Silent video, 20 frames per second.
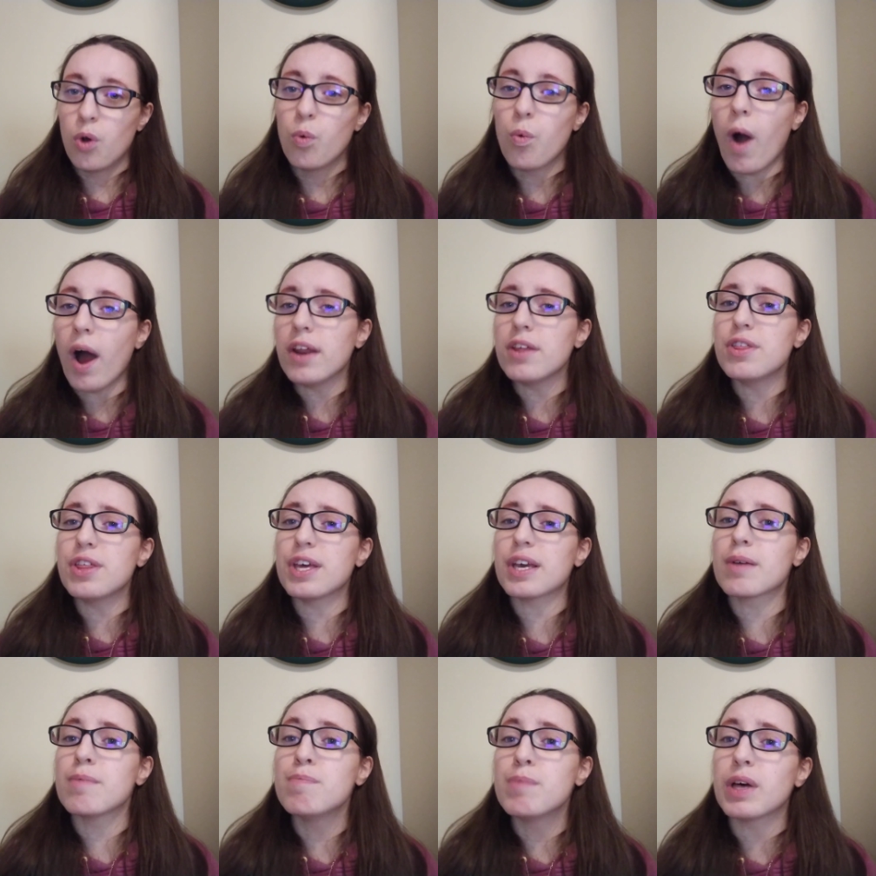Why do you
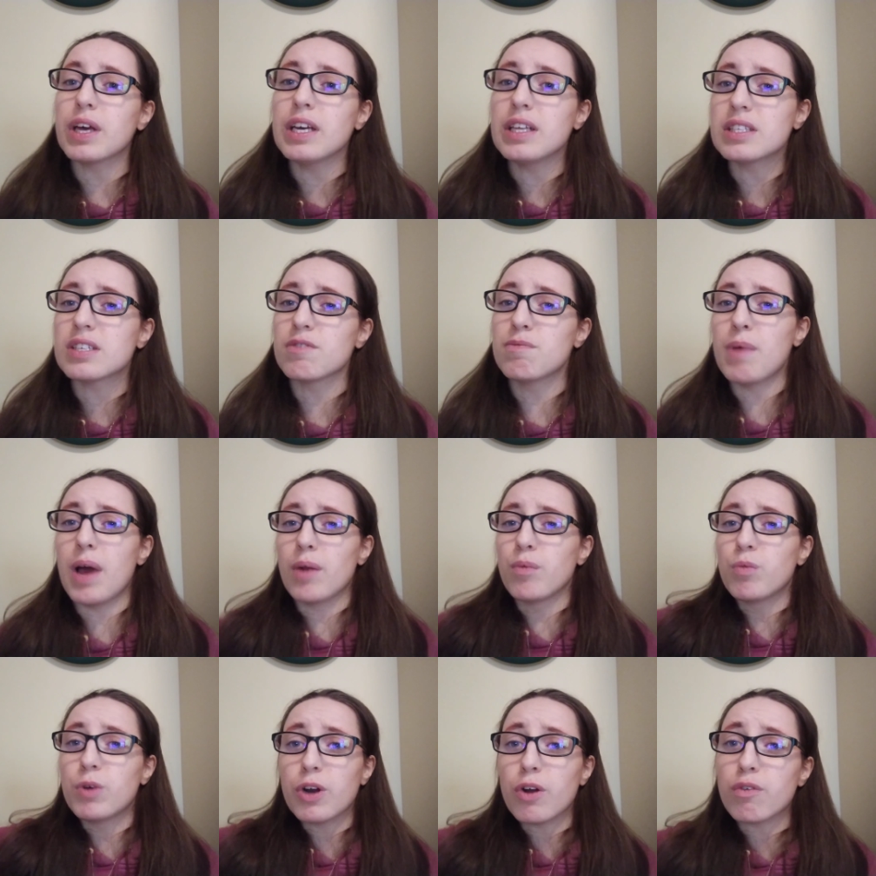think millions of
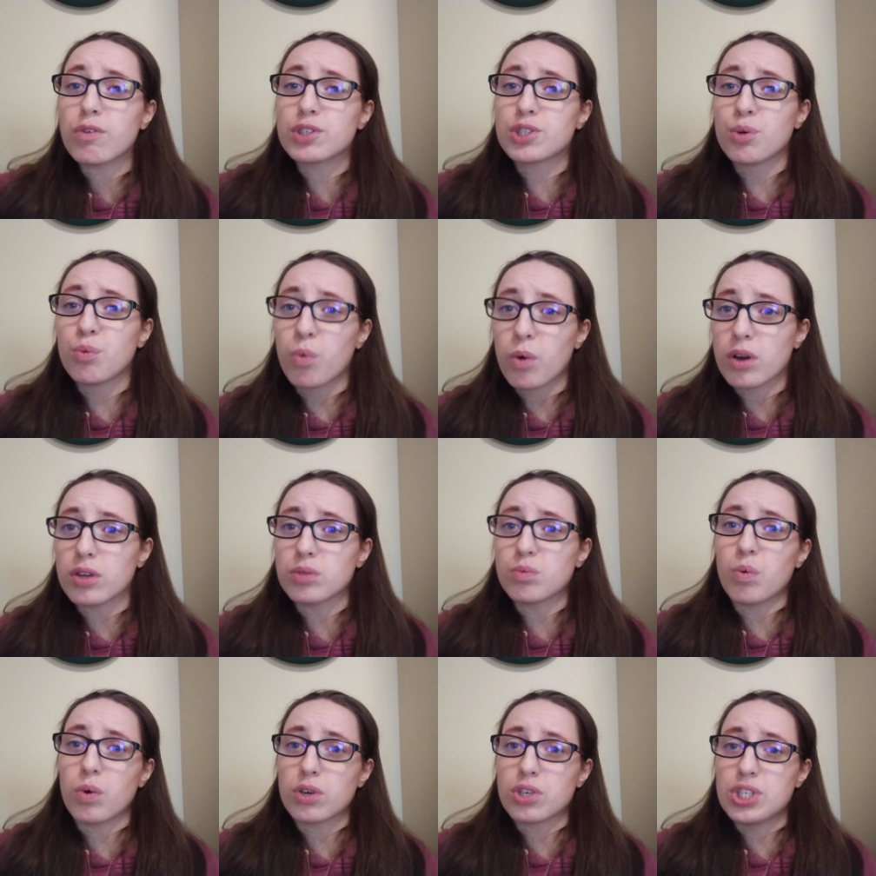men went over to
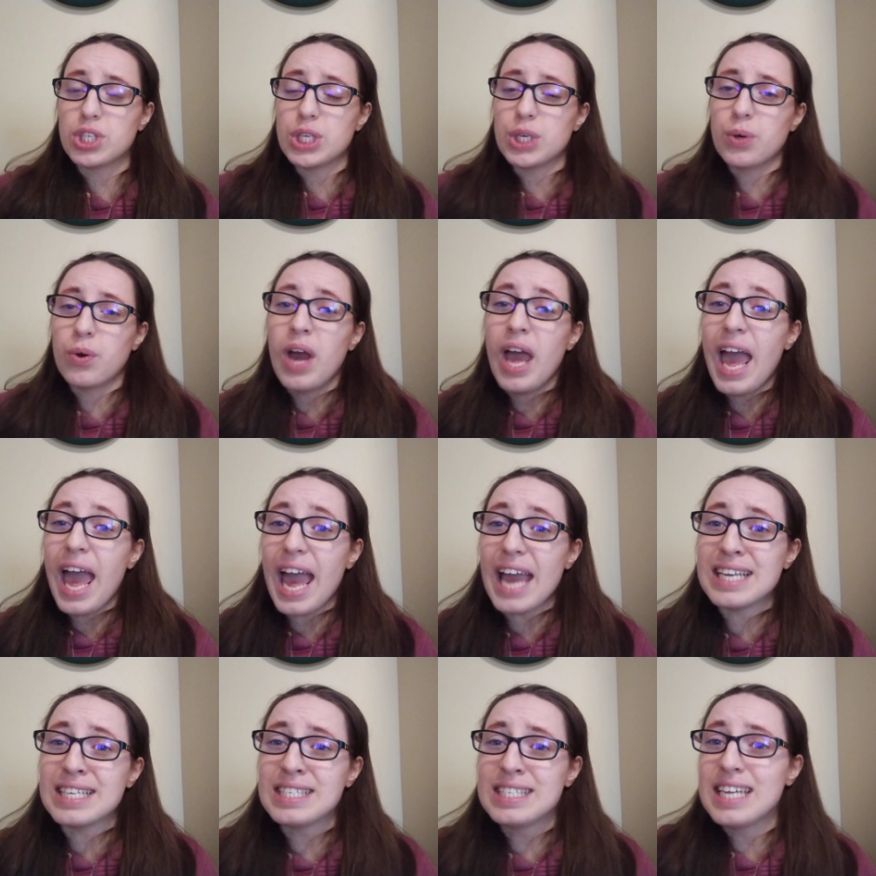World War II
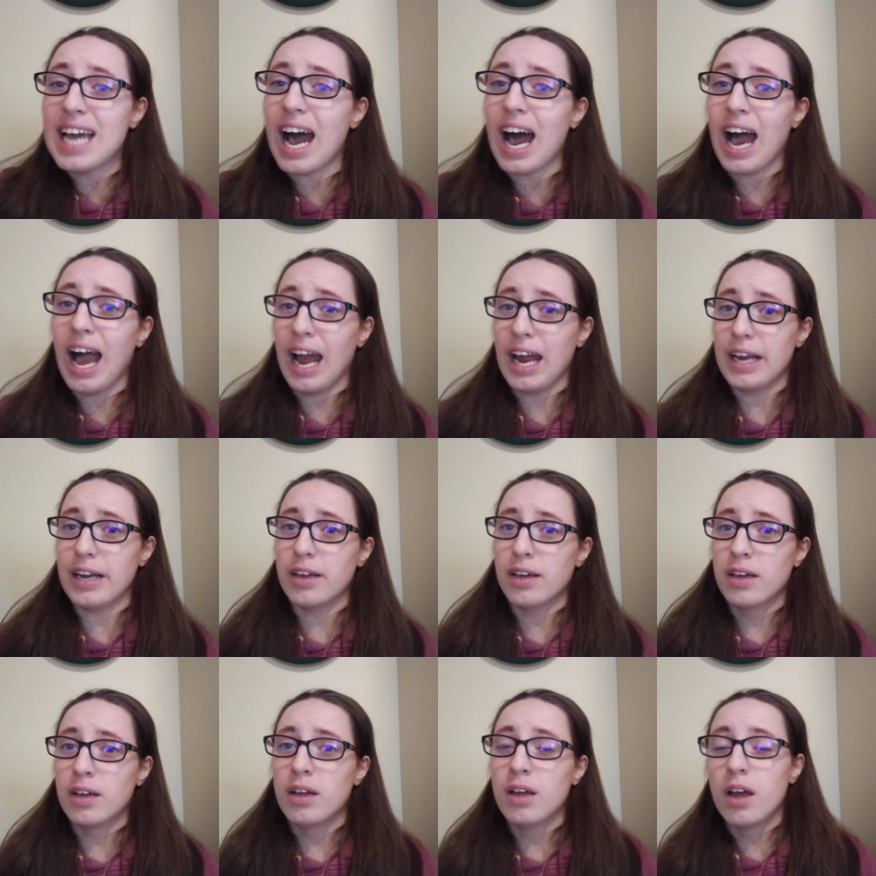and
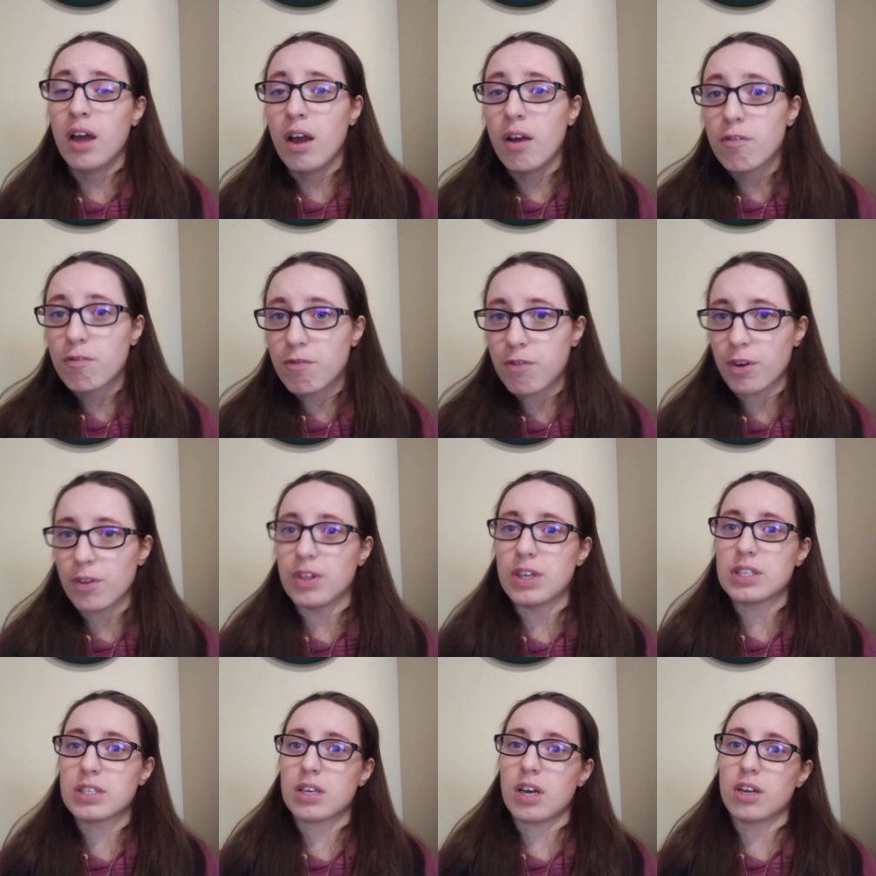died for
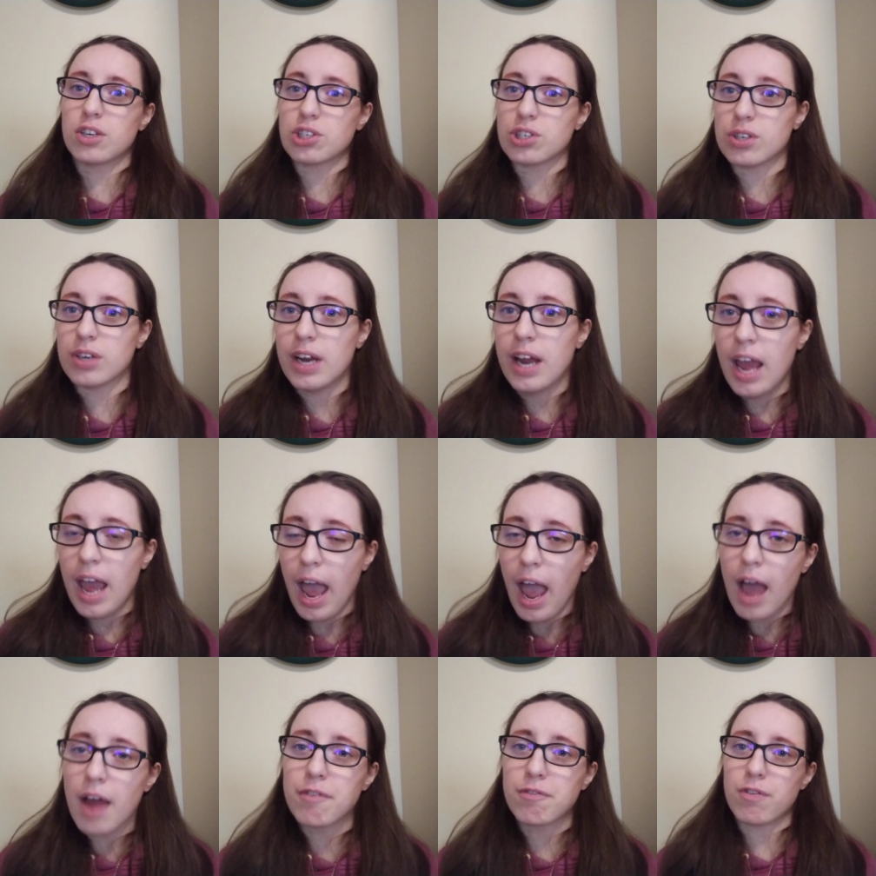this country
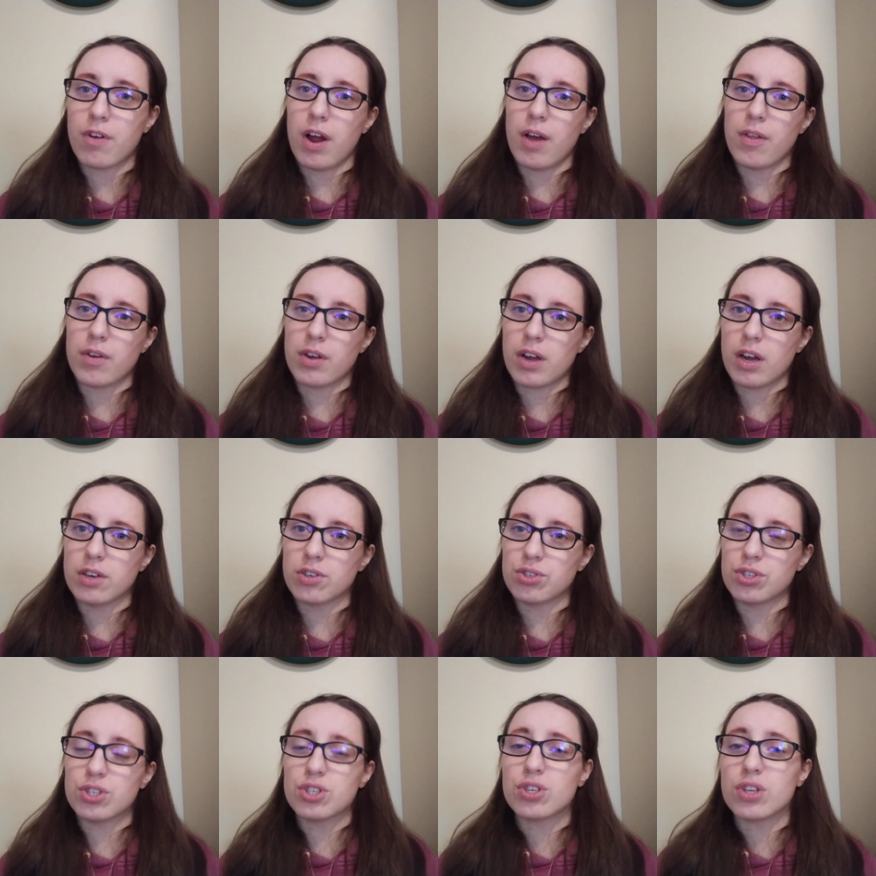and for other
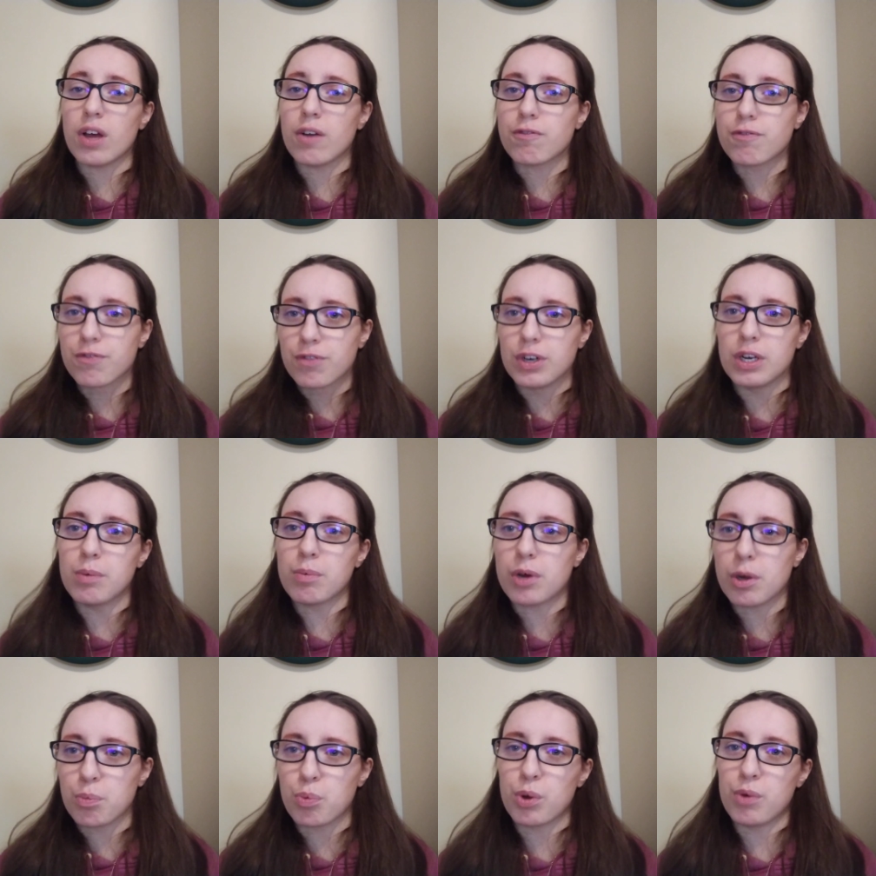countries so that freedom
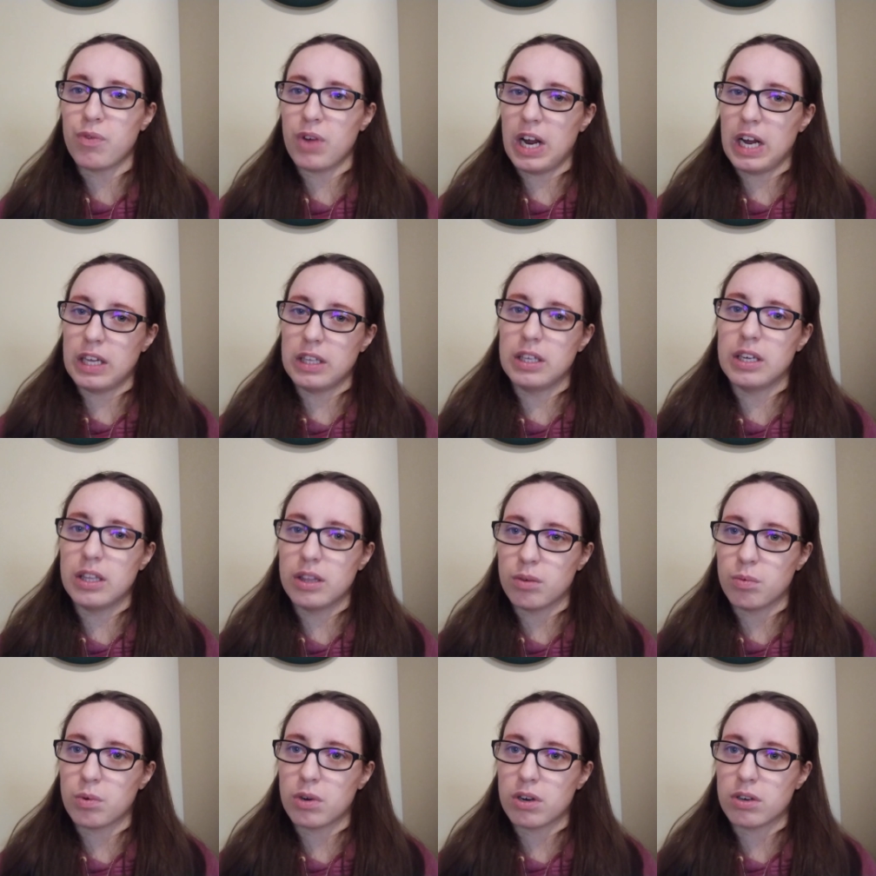could prevail in
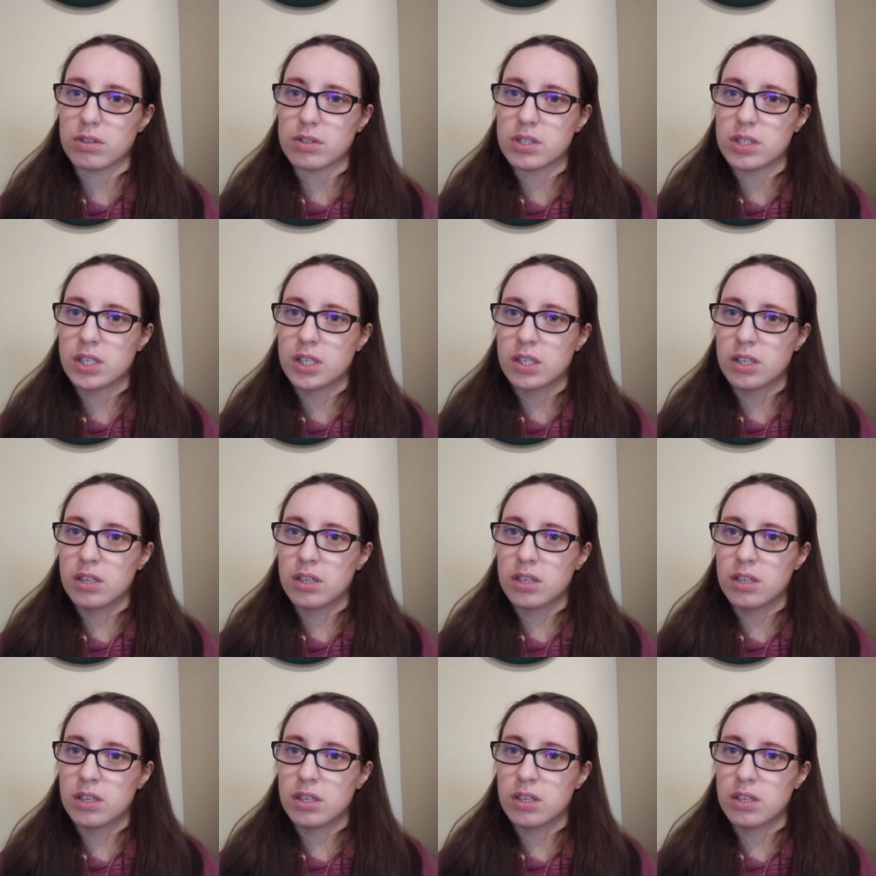the world?